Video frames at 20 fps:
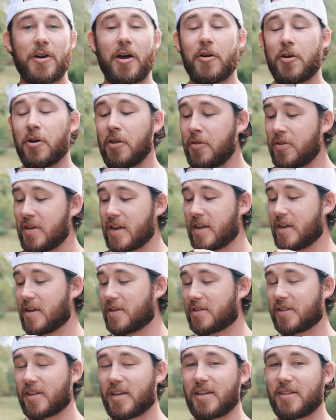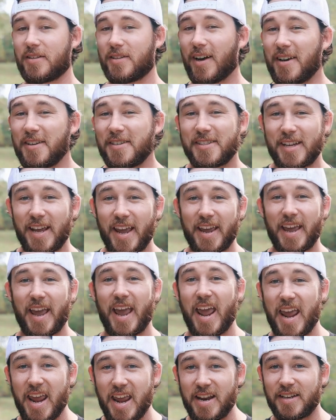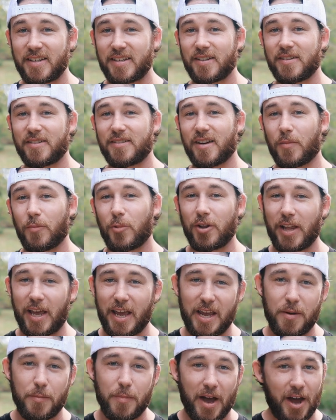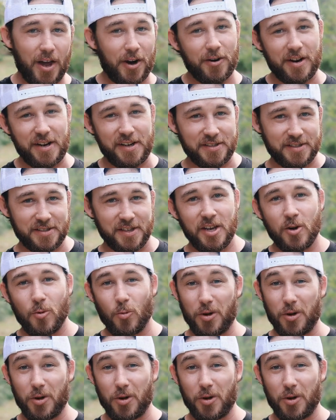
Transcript: Now, another thing is it does take 8 AA batteries,